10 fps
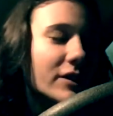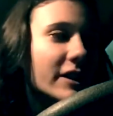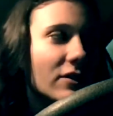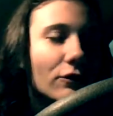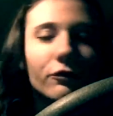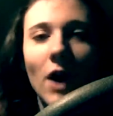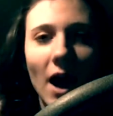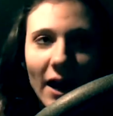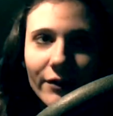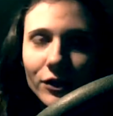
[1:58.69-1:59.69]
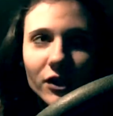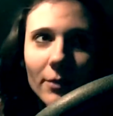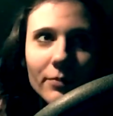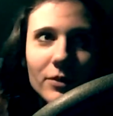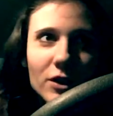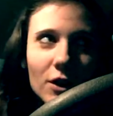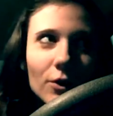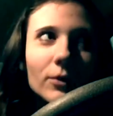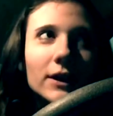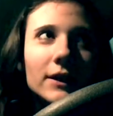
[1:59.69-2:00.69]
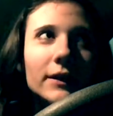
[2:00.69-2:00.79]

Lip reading: season 5 or something, you know.